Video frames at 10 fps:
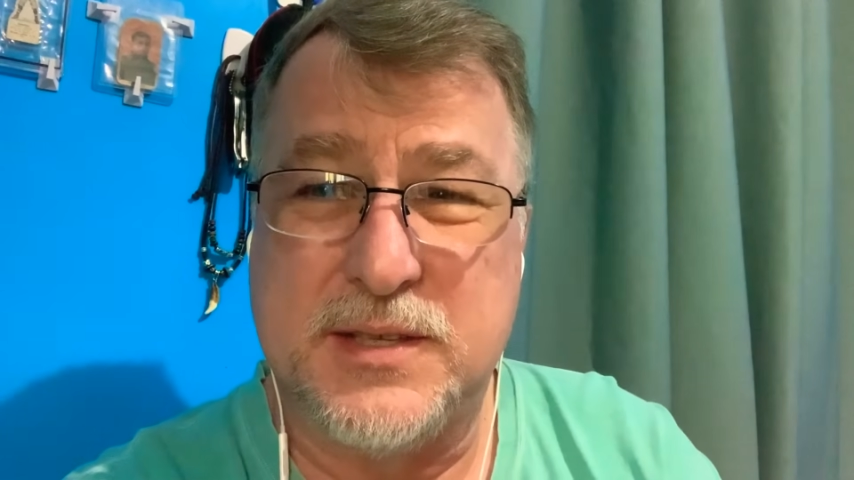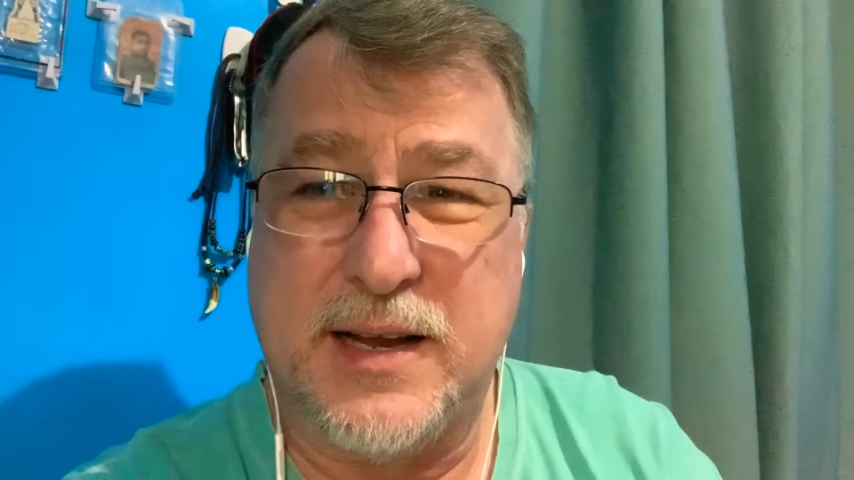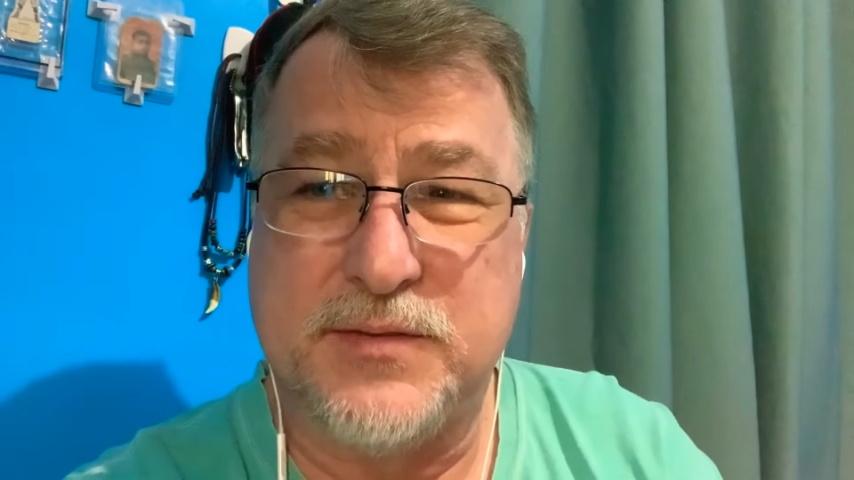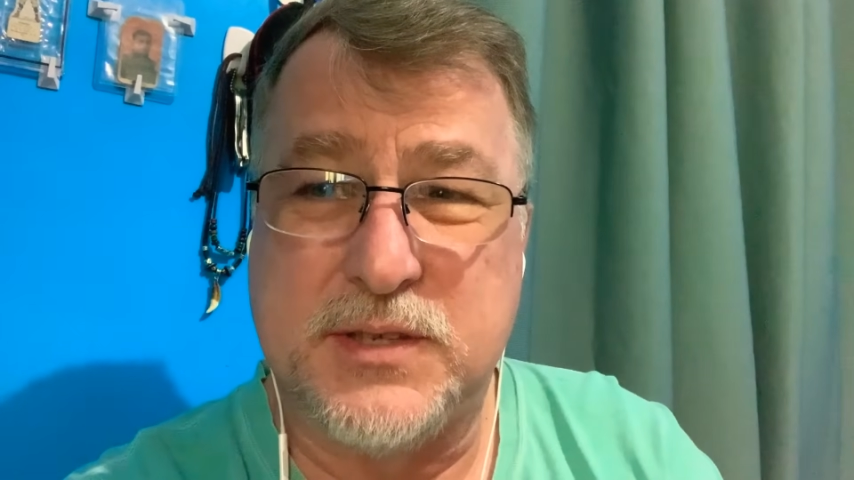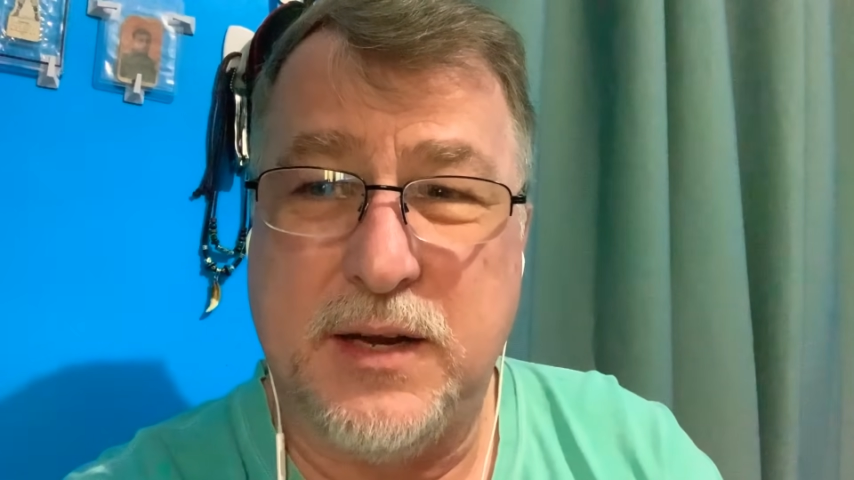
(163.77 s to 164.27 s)
that
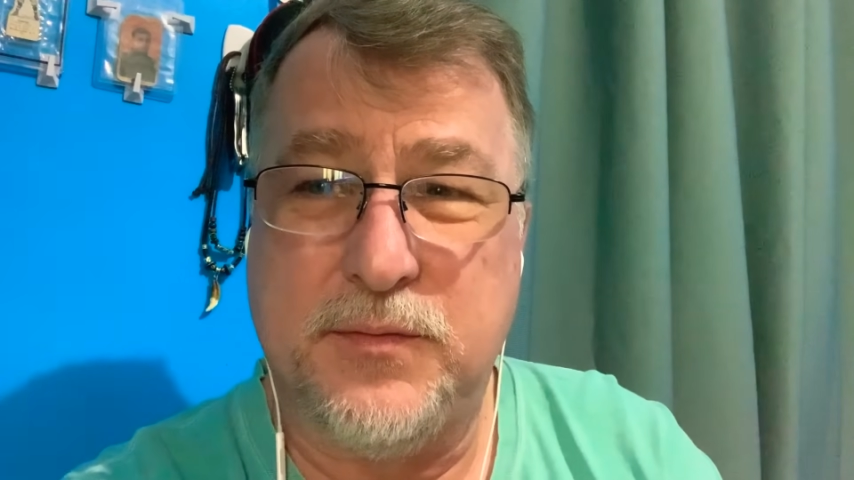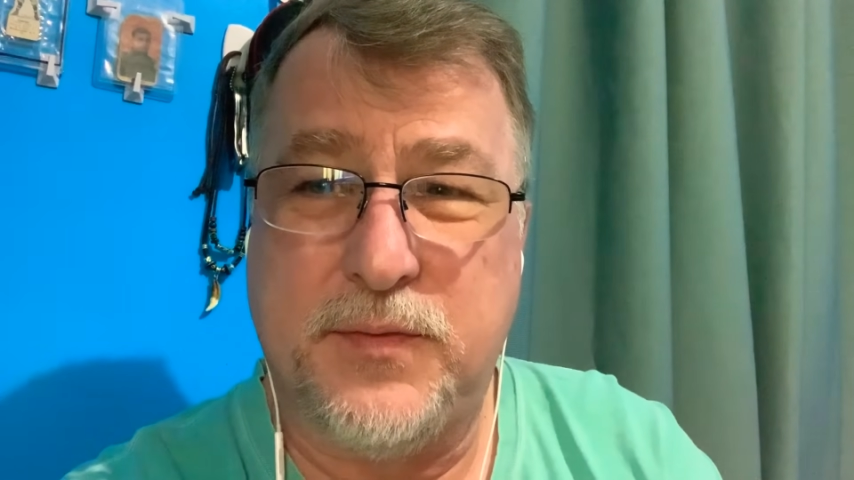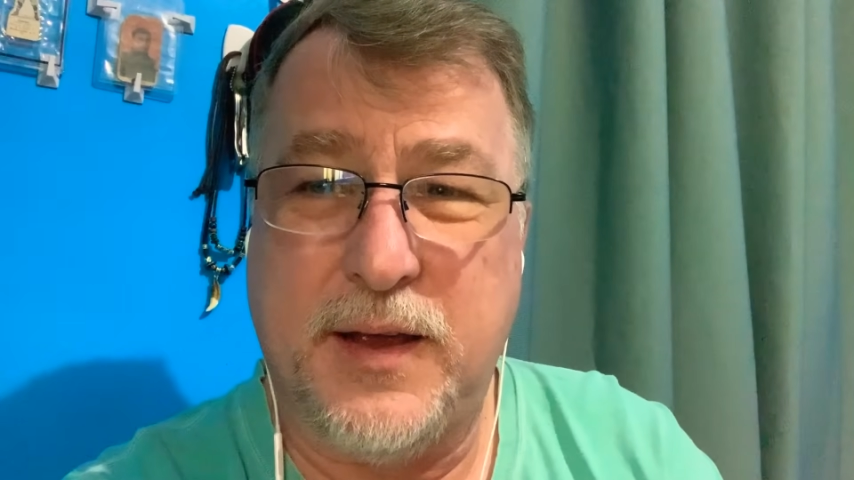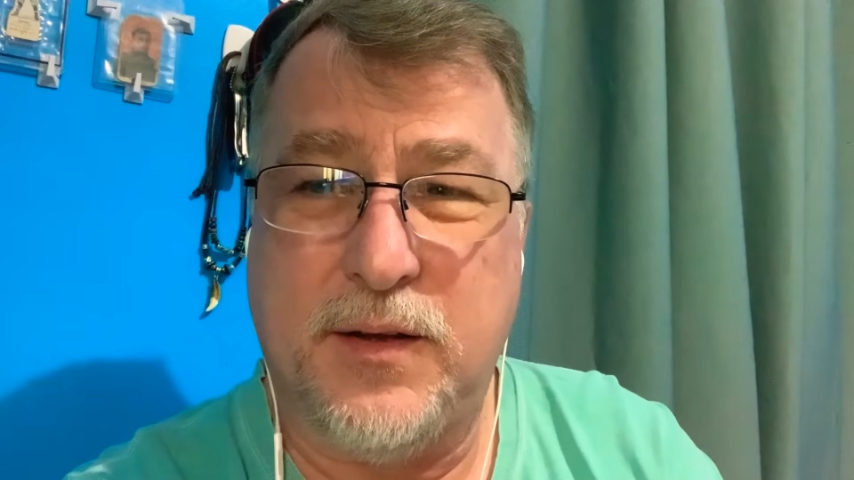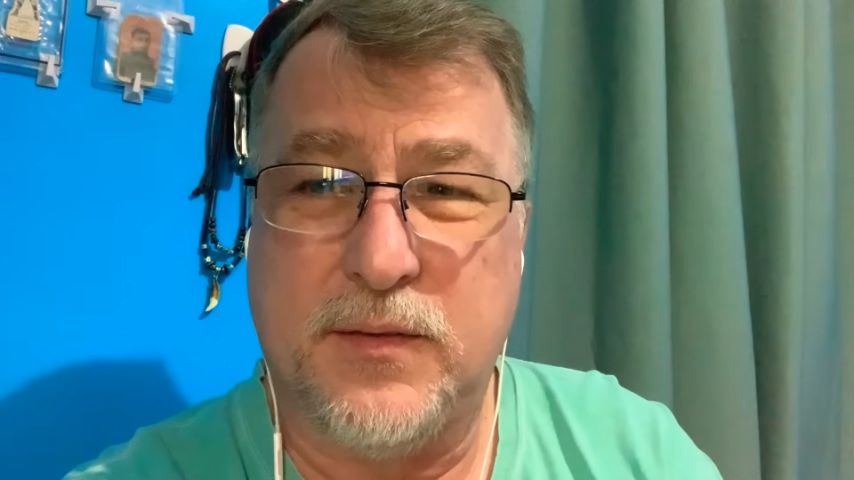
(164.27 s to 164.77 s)
I've seen
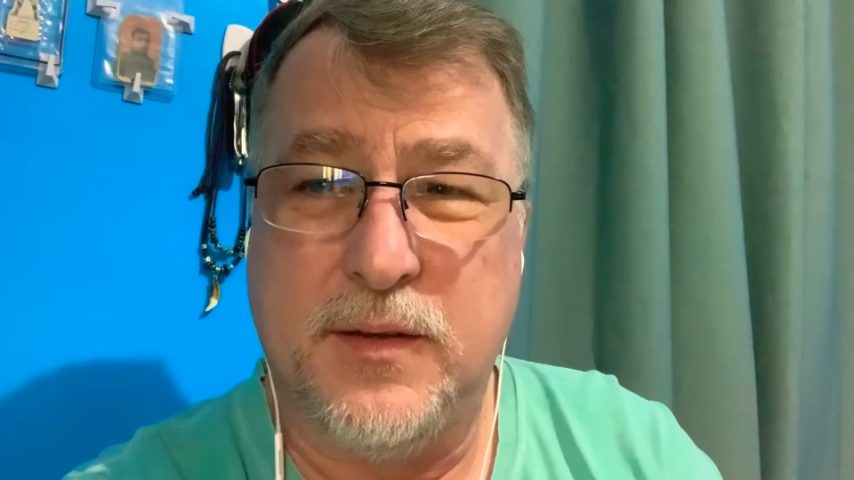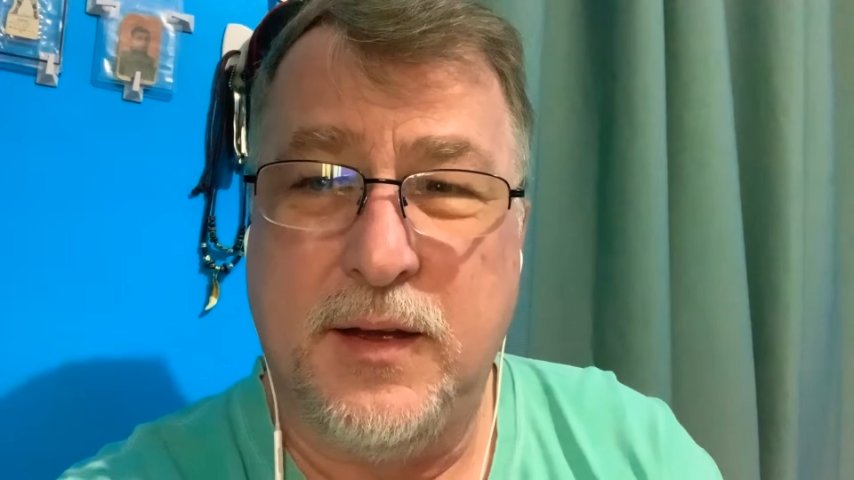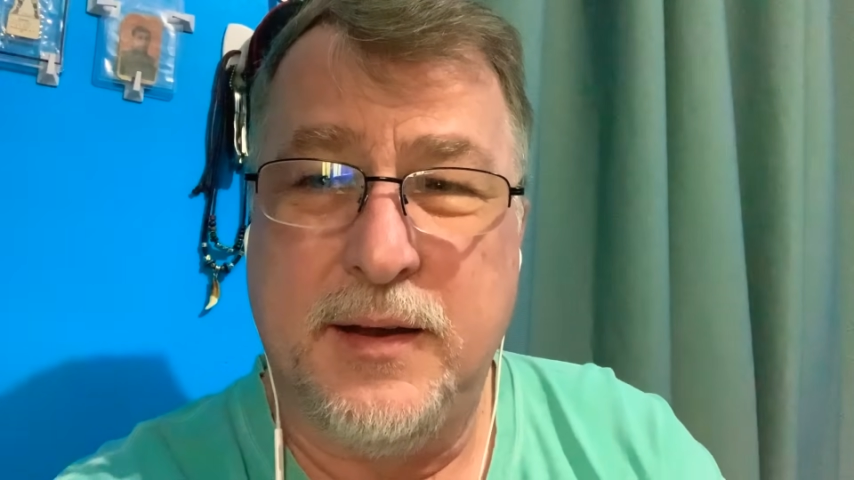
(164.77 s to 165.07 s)
fail.